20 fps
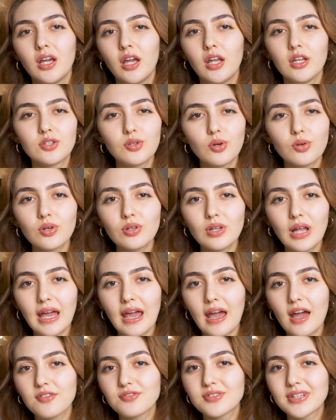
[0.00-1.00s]
In total, I
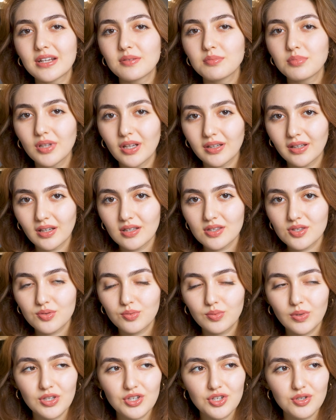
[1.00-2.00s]
have 10
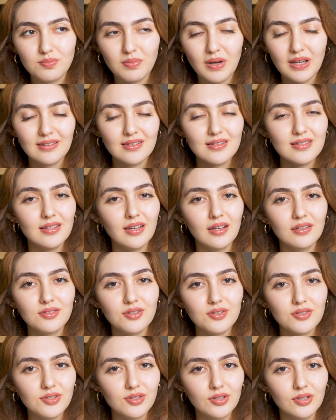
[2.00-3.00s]
plugins, which by the
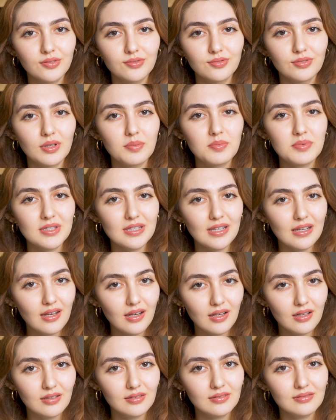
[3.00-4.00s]
standards of
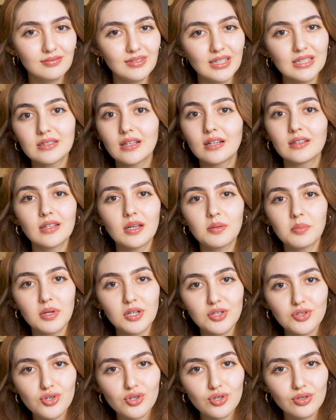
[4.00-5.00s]
Obsidian is not that
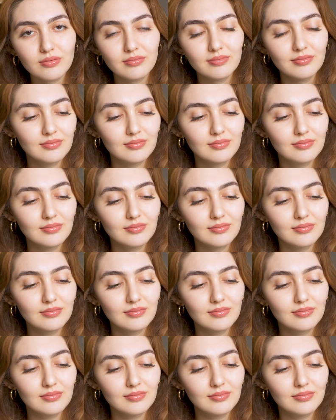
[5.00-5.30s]
much.